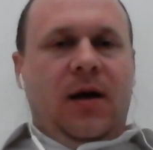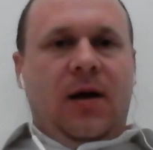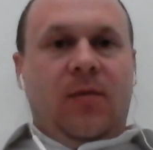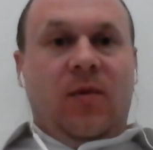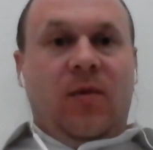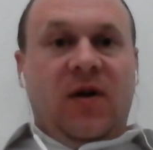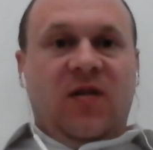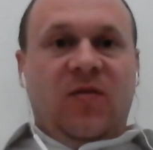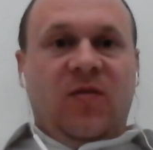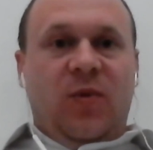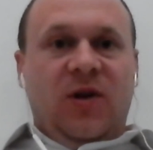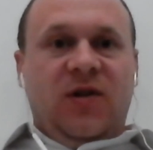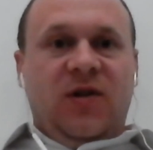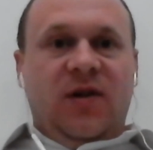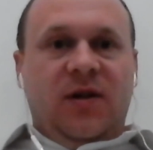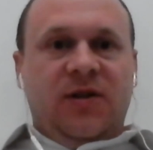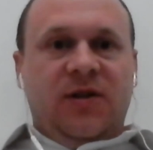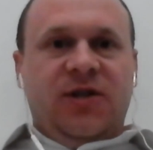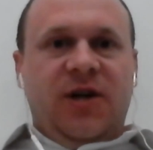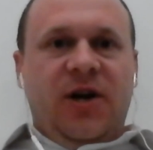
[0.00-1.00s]
my
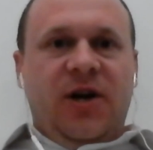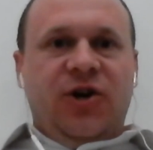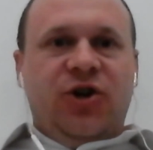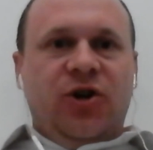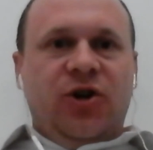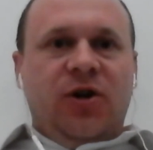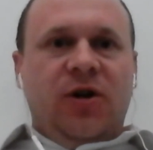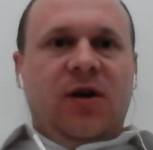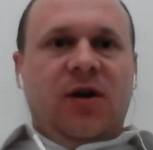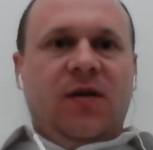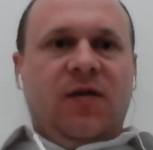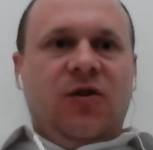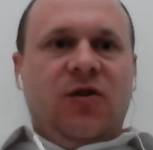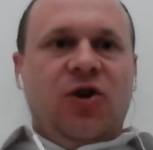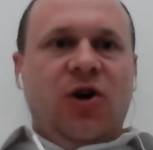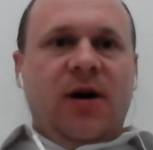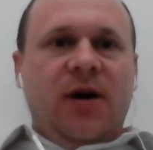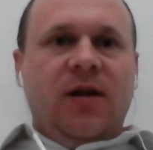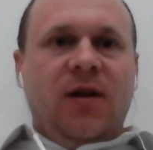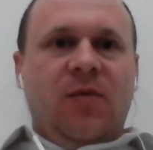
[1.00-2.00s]
specialization is
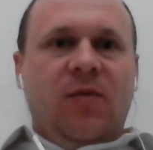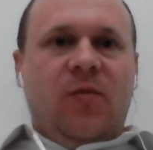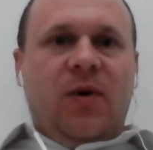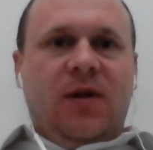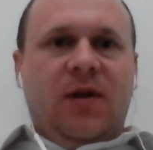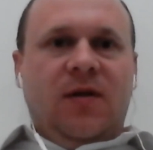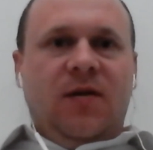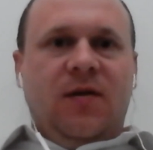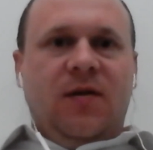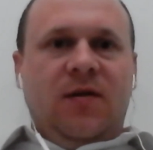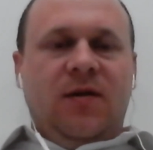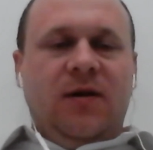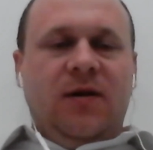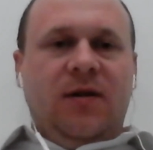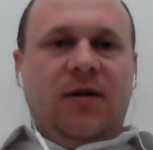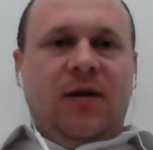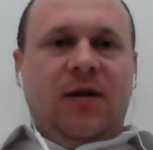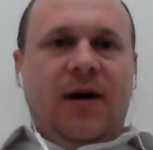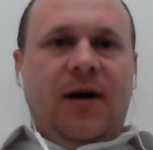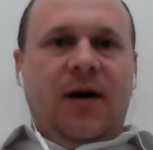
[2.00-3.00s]
China, but
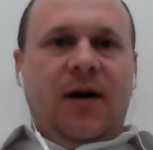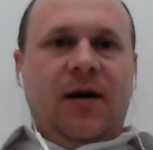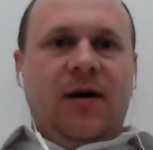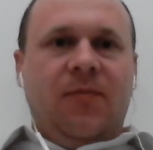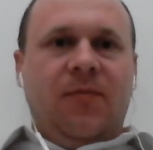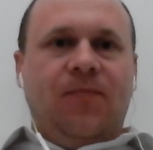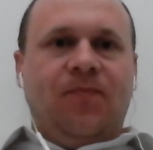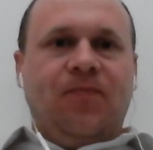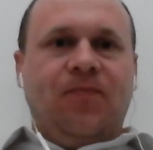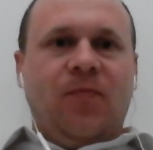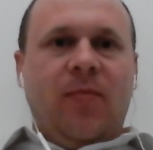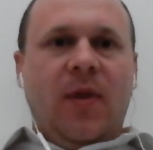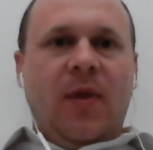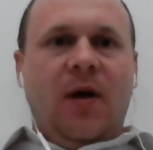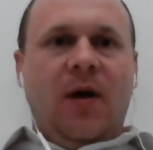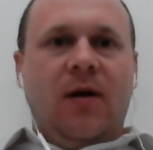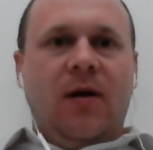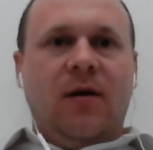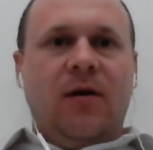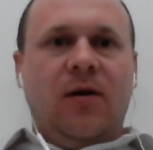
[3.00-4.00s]
still I
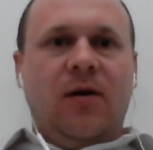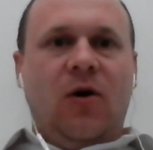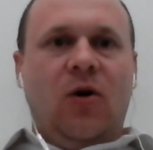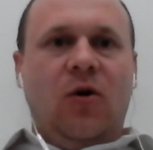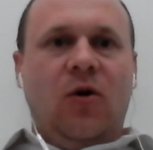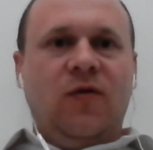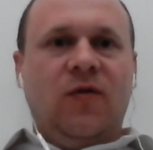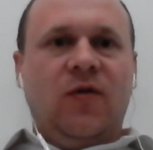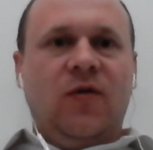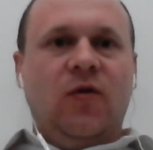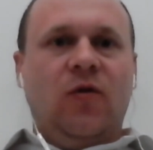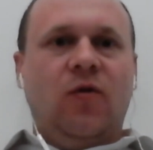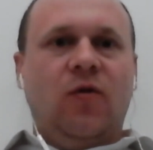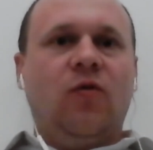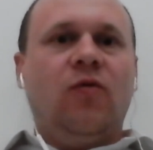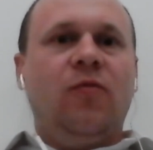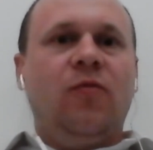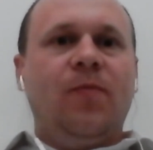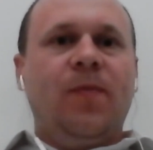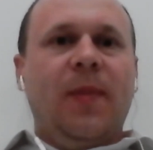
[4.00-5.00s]

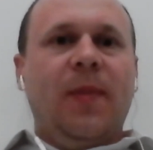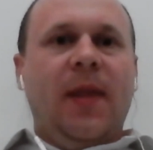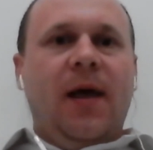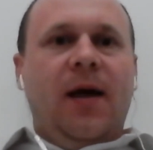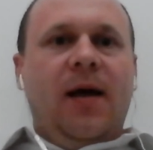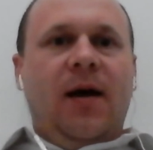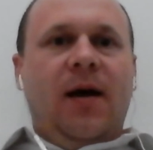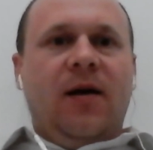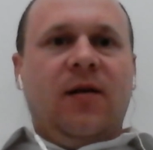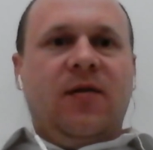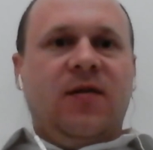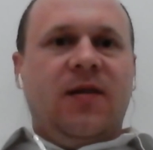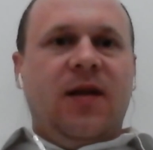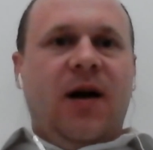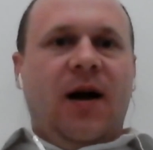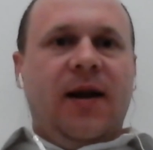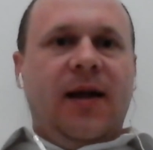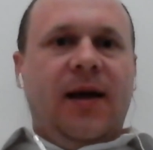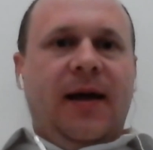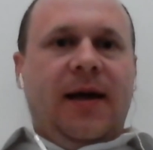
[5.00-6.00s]
also
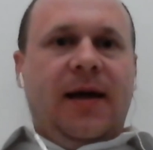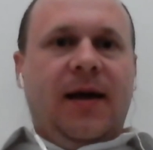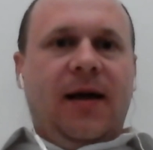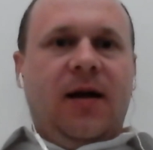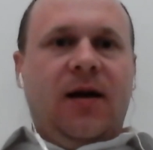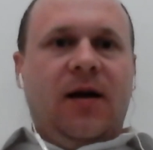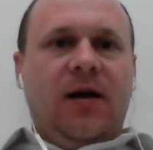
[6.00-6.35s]
study